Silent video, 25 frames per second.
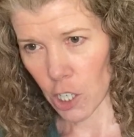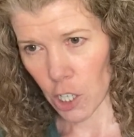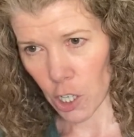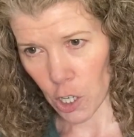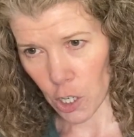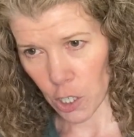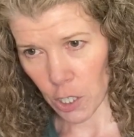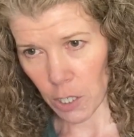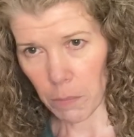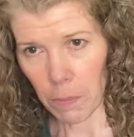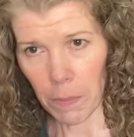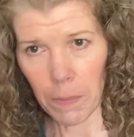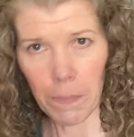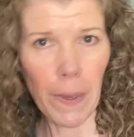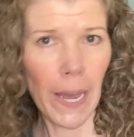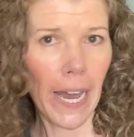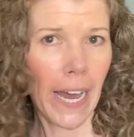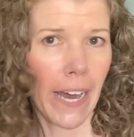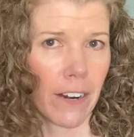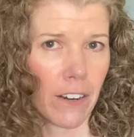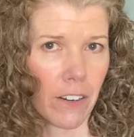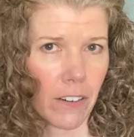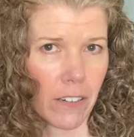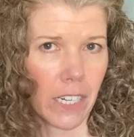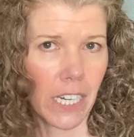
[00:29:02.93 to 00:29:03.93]
good
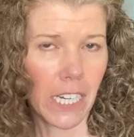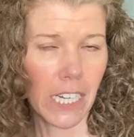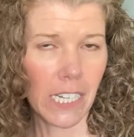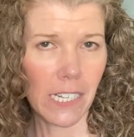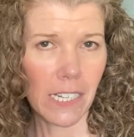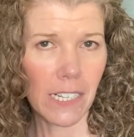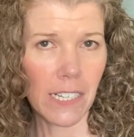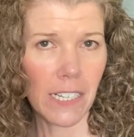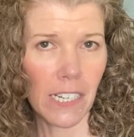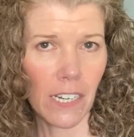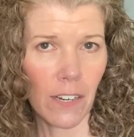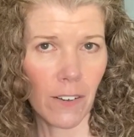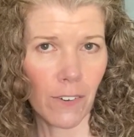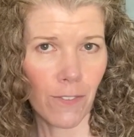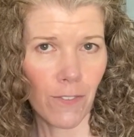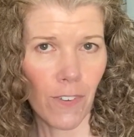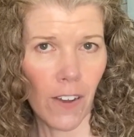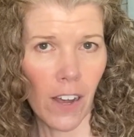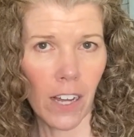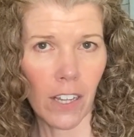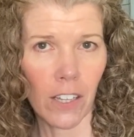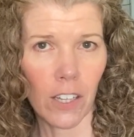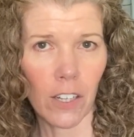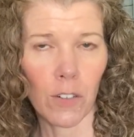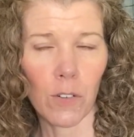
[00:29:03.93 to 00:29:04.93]
pattern, easy to
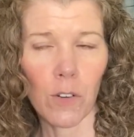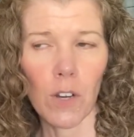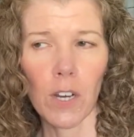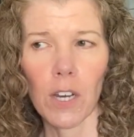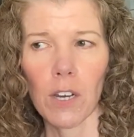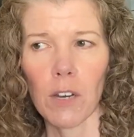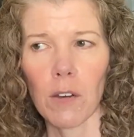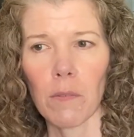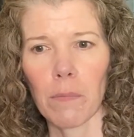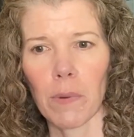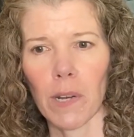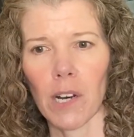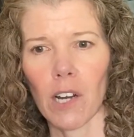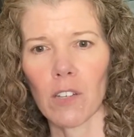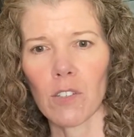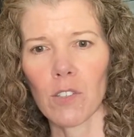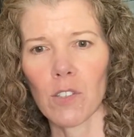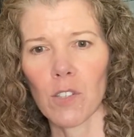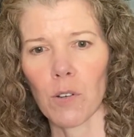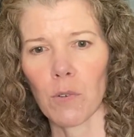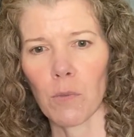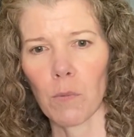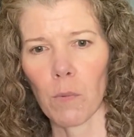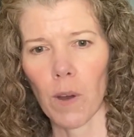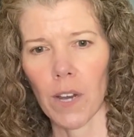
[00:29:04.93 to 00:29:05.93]
follow, but
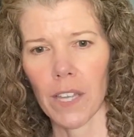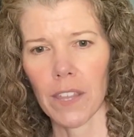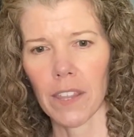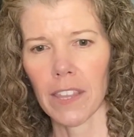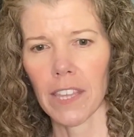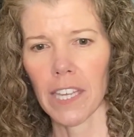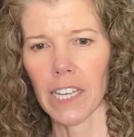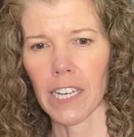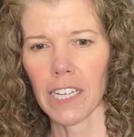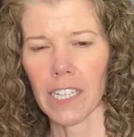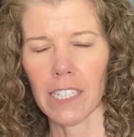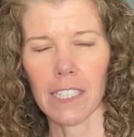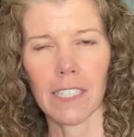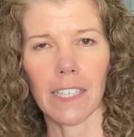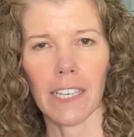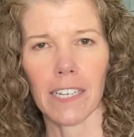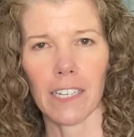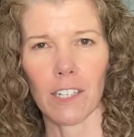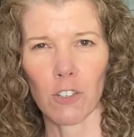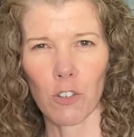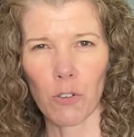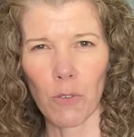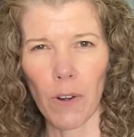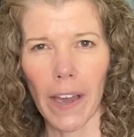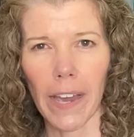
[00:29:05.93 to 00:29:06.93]
also one that is like
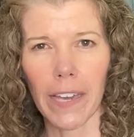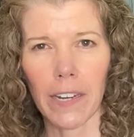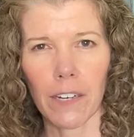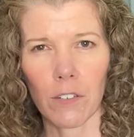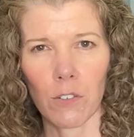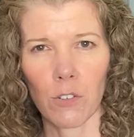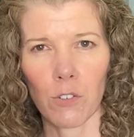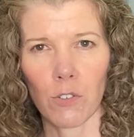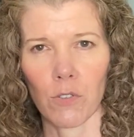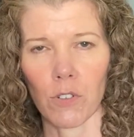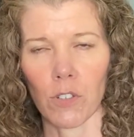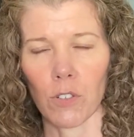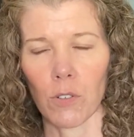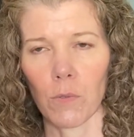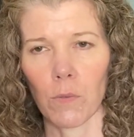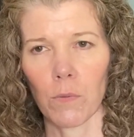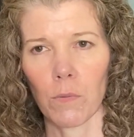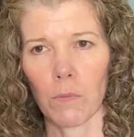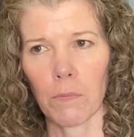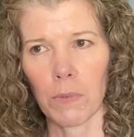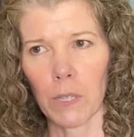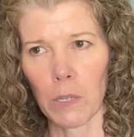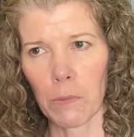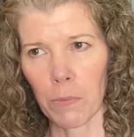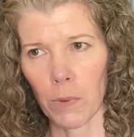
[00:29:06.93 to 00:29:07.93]
tried and true.
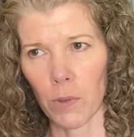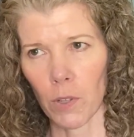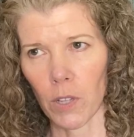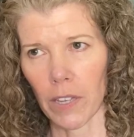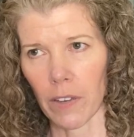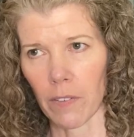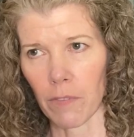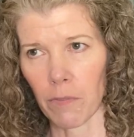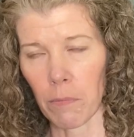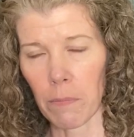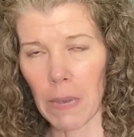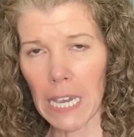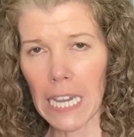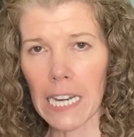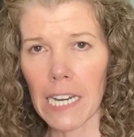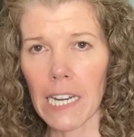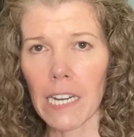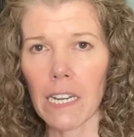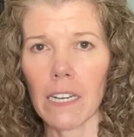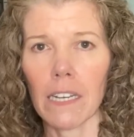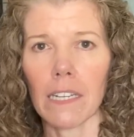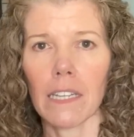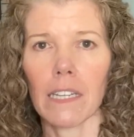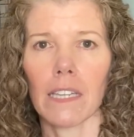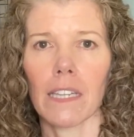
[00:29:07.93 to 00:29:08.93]
People have made it,
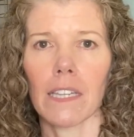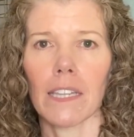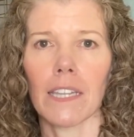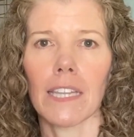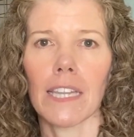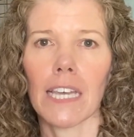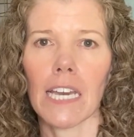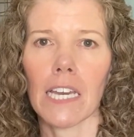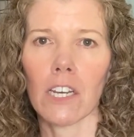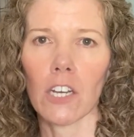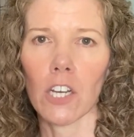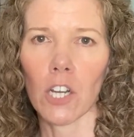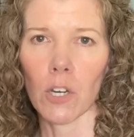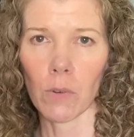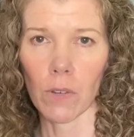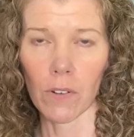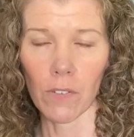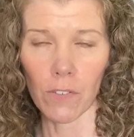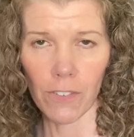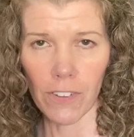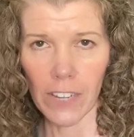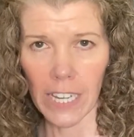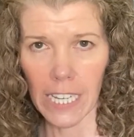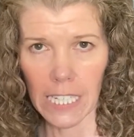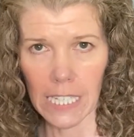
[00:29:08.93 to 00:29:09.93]
they know it
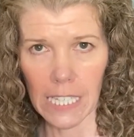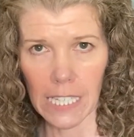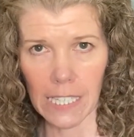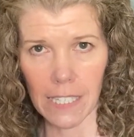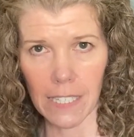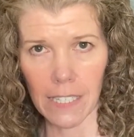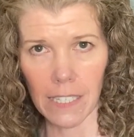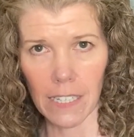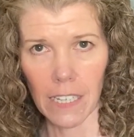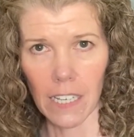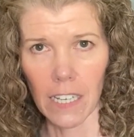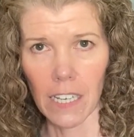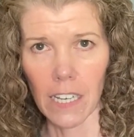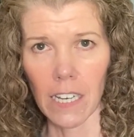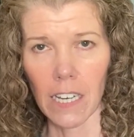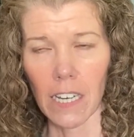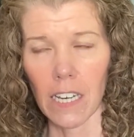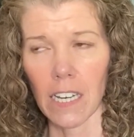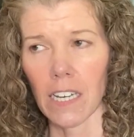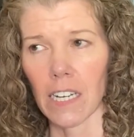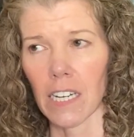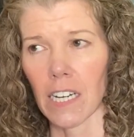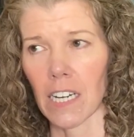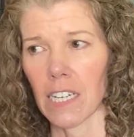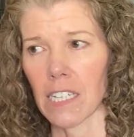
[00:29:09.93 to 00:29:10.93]
fits,
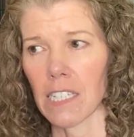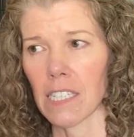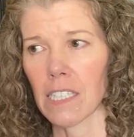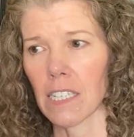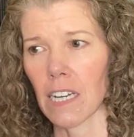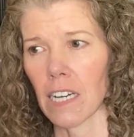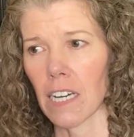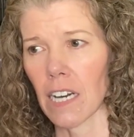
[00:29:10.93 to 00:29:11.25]
because